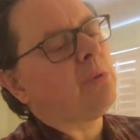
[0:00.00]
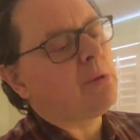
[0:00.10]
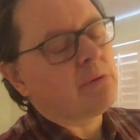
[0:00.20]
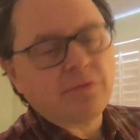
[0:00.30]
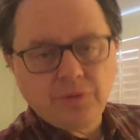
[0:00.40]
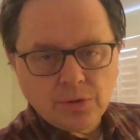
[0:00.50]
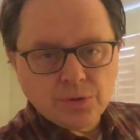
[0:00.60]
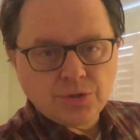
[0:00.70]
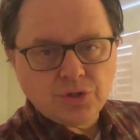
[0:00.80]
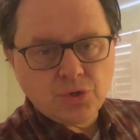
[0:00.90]
we
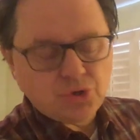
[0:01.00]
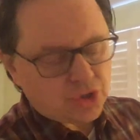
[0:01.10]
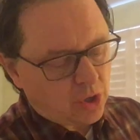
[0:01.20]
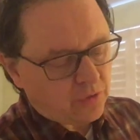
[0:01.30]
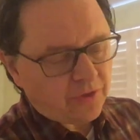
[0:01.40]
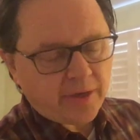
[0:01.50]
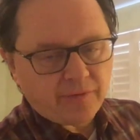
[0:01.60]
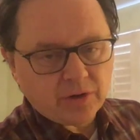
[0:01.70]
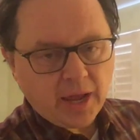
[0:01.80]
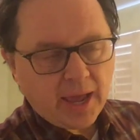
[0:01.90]
refuse to show the
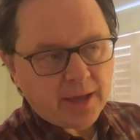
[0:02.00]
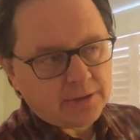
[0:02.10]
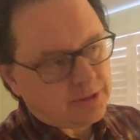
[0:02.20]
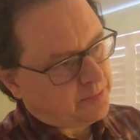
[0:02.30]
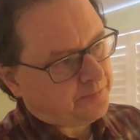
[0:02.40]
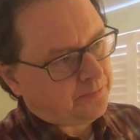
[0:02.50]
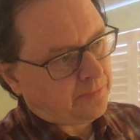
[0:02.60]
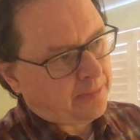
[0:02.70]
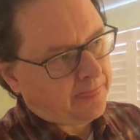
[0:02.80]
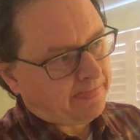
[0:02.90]
severed hand?
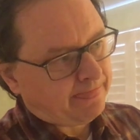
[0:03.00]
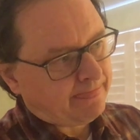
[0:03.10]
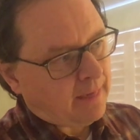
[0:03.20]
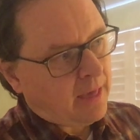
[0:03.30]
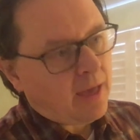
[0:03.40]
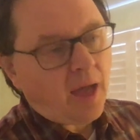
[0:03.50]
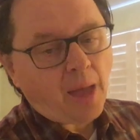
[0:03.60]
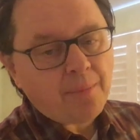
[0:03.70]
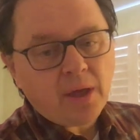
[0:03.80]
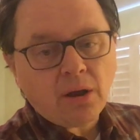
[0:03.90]

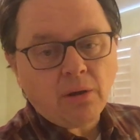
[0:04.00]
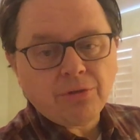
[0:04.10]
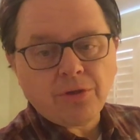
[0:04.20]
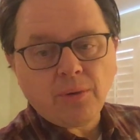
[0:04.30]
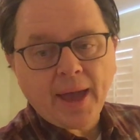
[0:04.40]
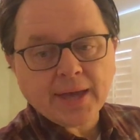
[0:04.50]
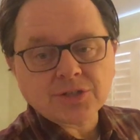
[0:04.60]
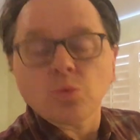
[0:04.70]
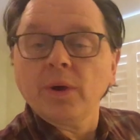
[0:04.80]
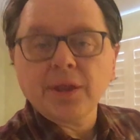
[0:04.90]
I might also
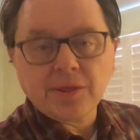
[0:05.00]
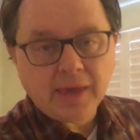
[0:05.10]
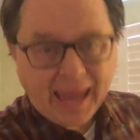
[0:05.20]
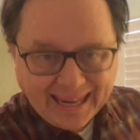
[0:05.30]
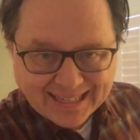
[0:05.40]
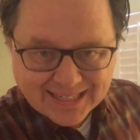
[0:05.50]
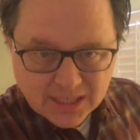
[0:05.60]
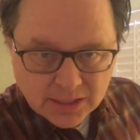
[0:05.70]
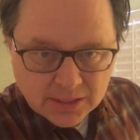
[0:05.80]
ask, what is gained?